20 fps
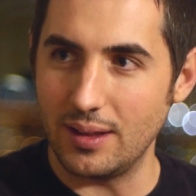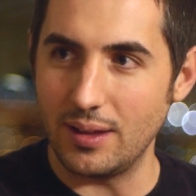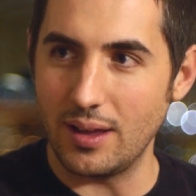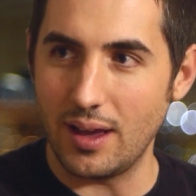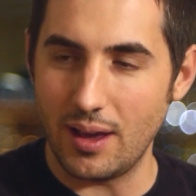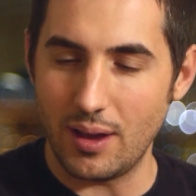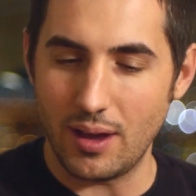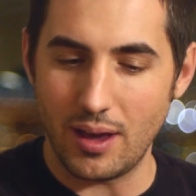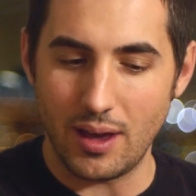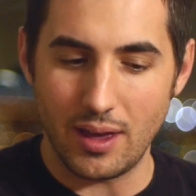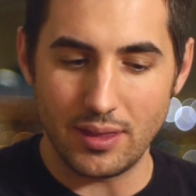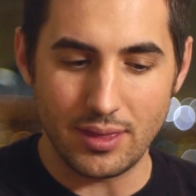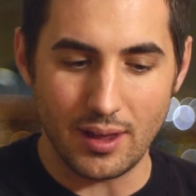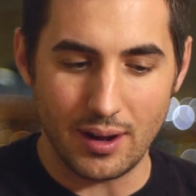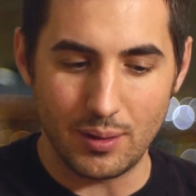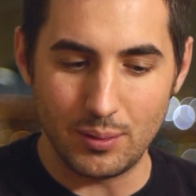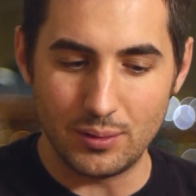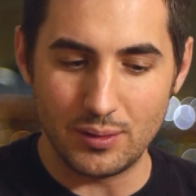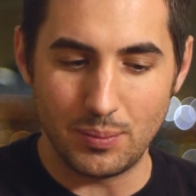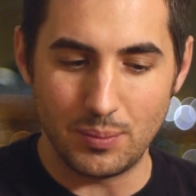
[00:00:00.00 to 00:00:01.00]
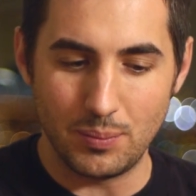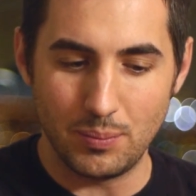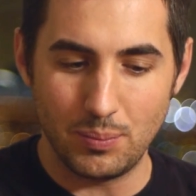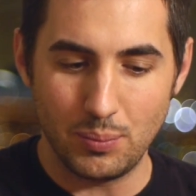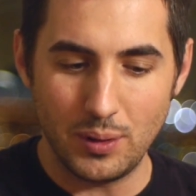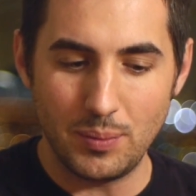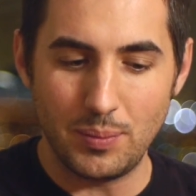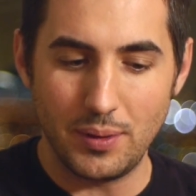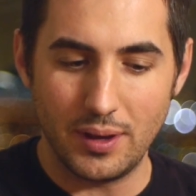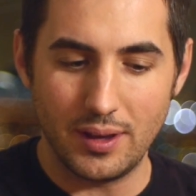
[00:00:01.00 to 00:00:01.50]
and I thought it was a
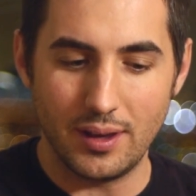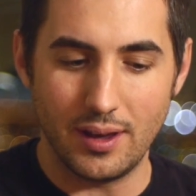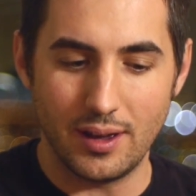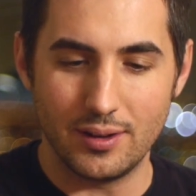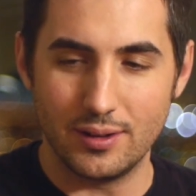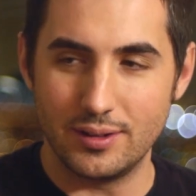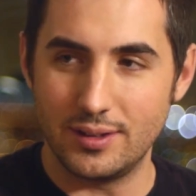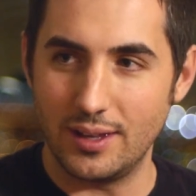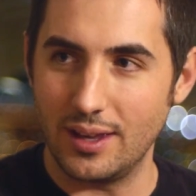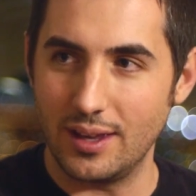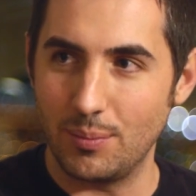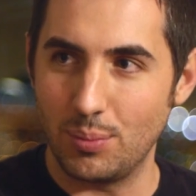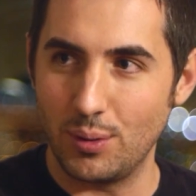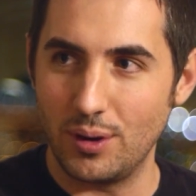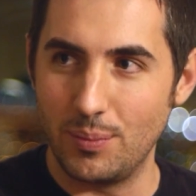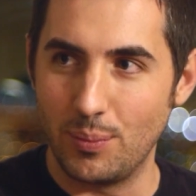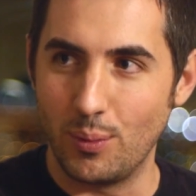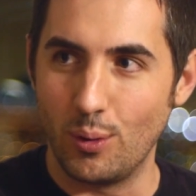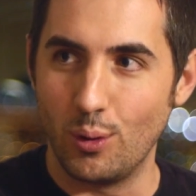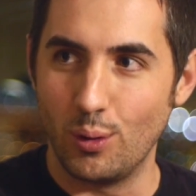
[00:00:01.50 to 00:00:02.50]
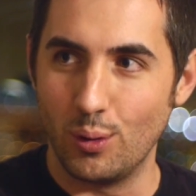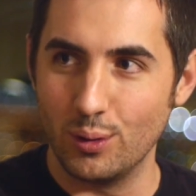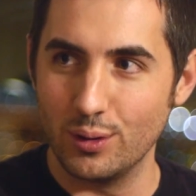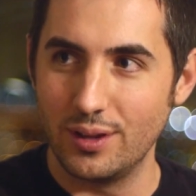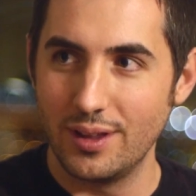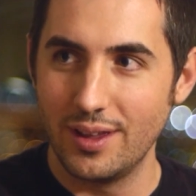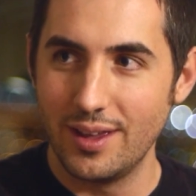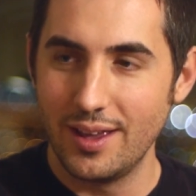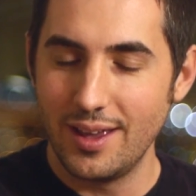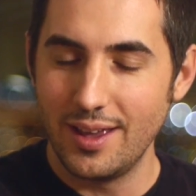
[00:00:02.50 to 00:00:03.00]
pretty big undertaking, pretty
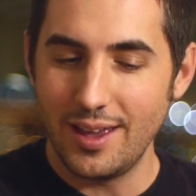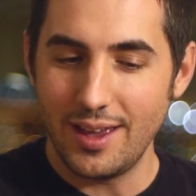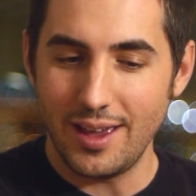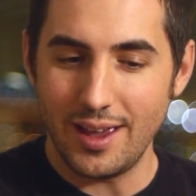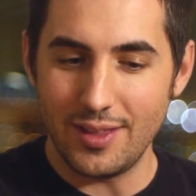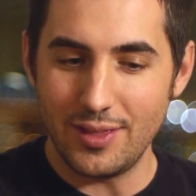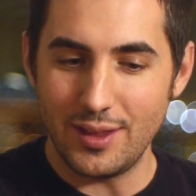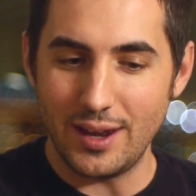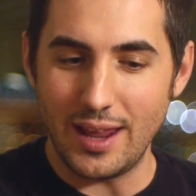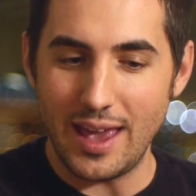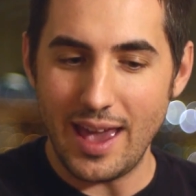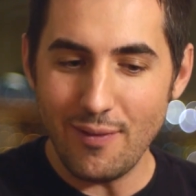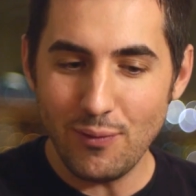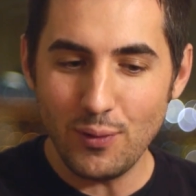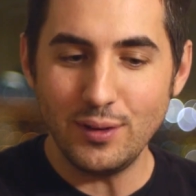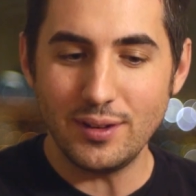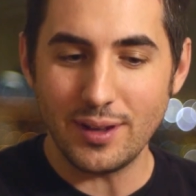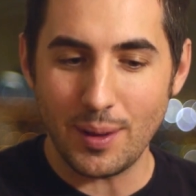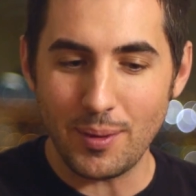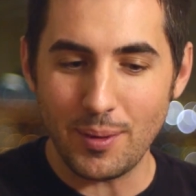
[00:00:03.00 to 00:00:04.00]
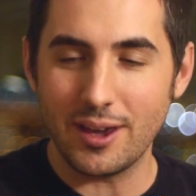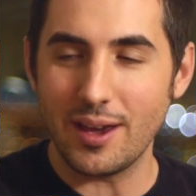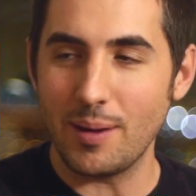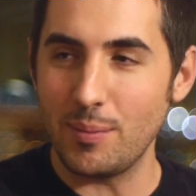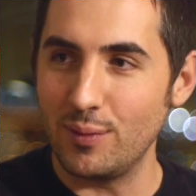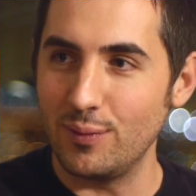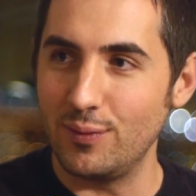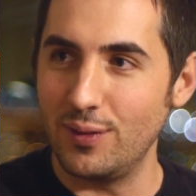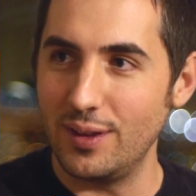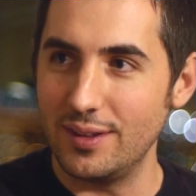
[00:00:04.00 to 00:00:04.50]
bold. And then every time I
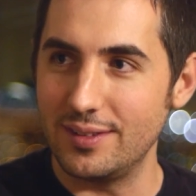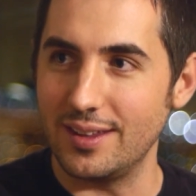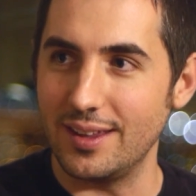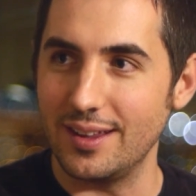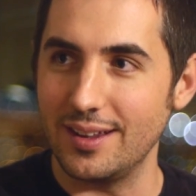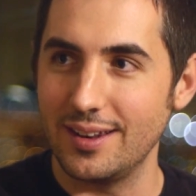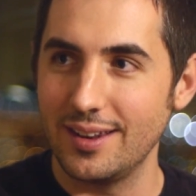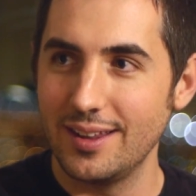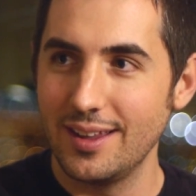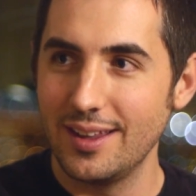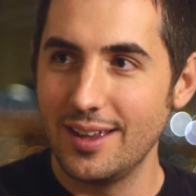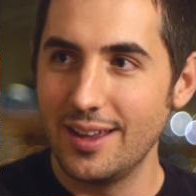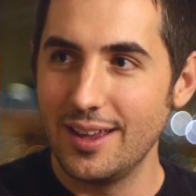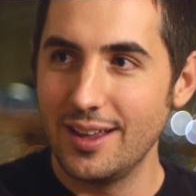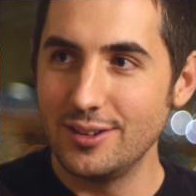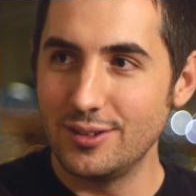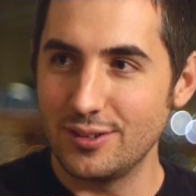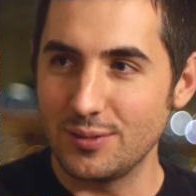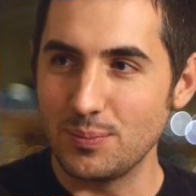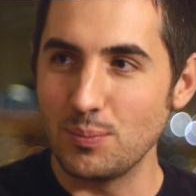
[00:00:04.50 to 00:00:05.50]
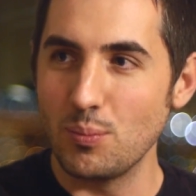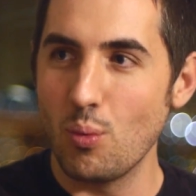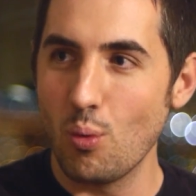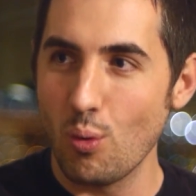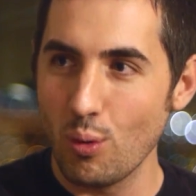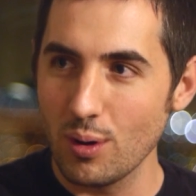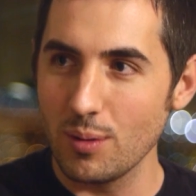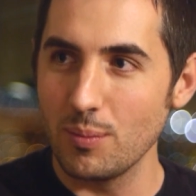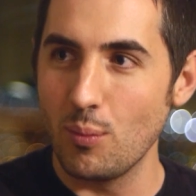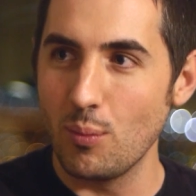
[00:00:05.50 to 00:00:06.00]
come and visit, just
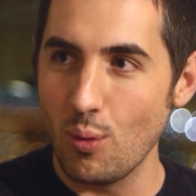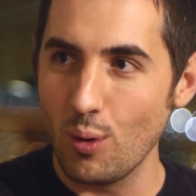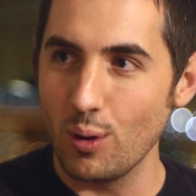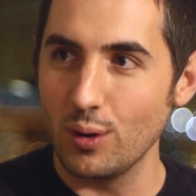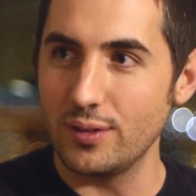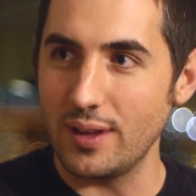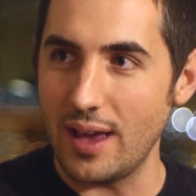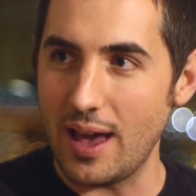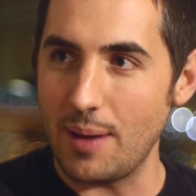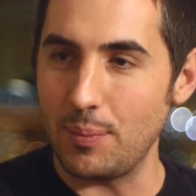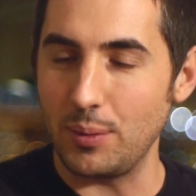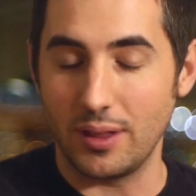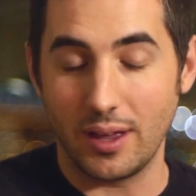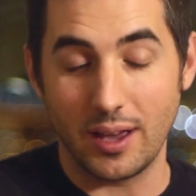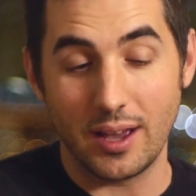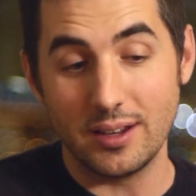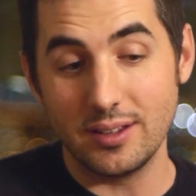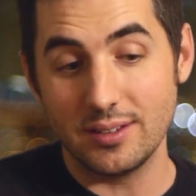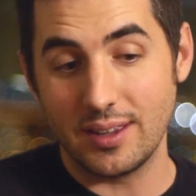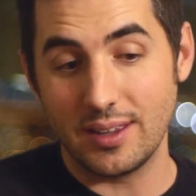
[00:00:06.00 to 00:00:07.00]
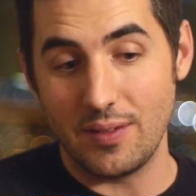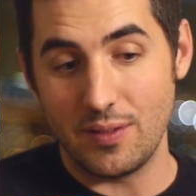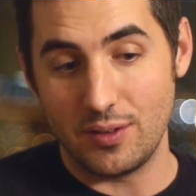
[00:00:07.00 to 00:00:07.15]
more and more is happening. Like, I just